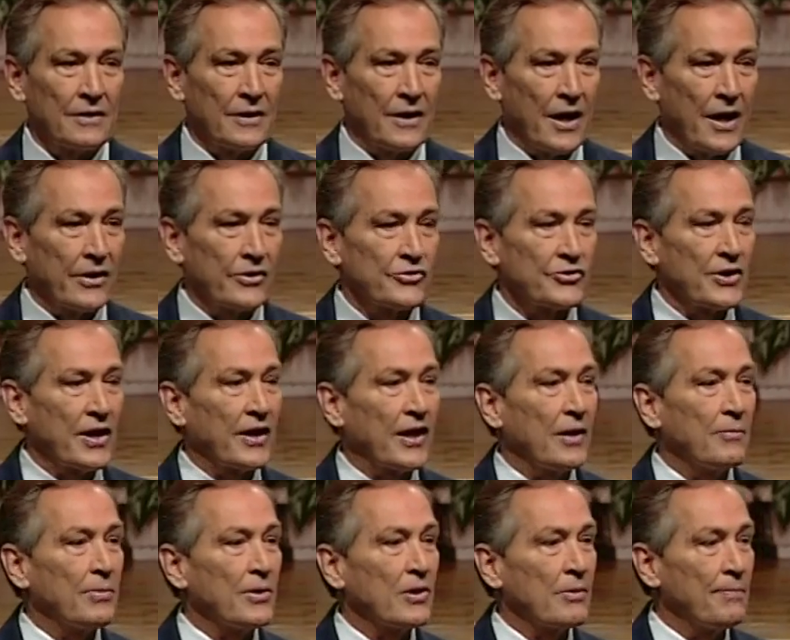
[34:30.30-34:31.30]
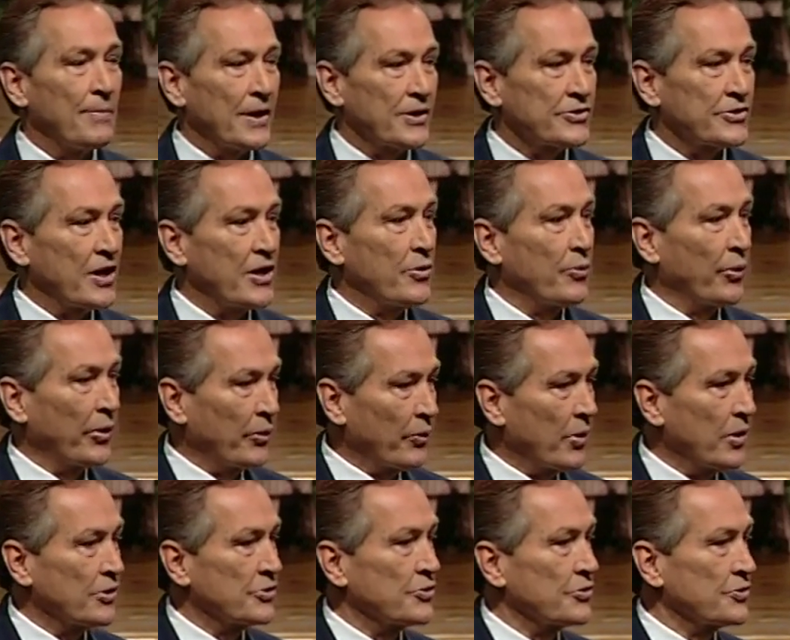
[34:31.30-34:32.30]
I decided I'd be the best Adrian
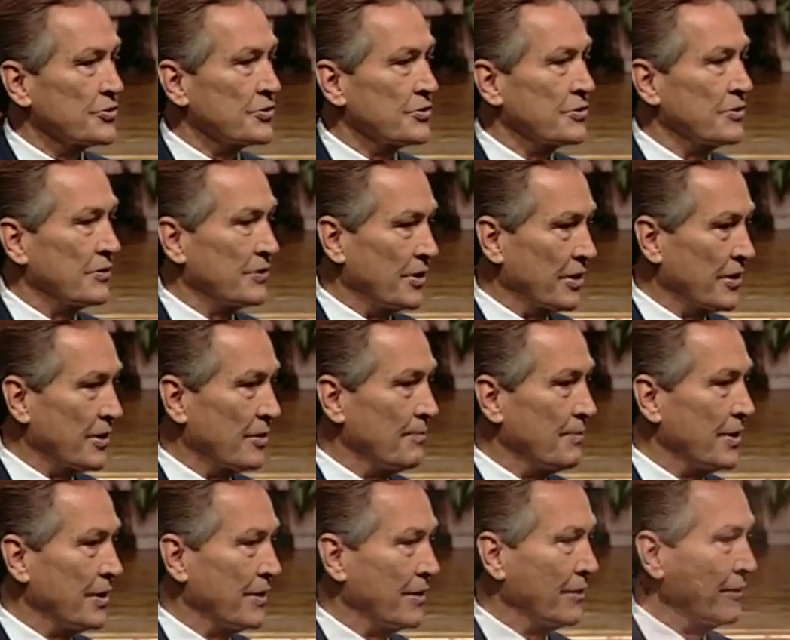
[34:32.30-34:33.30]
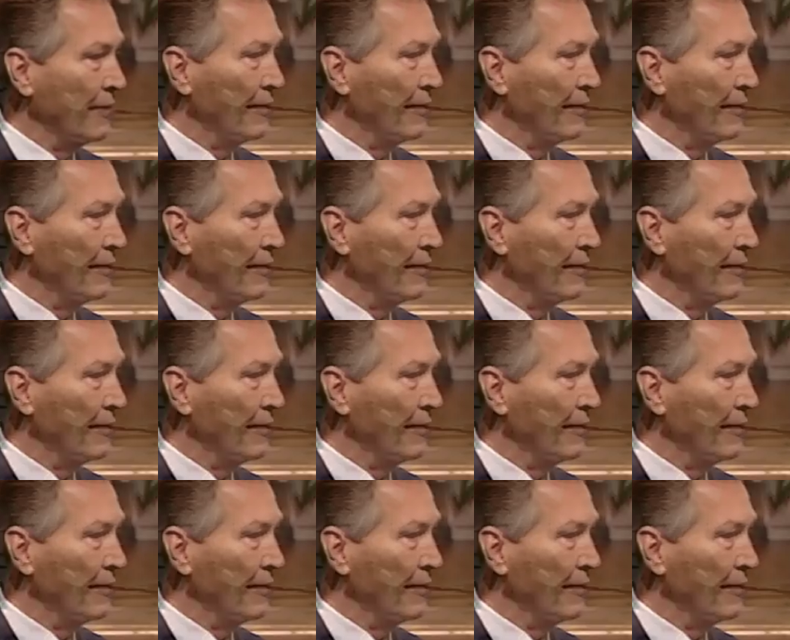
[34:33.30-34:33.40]
Rogers there can be.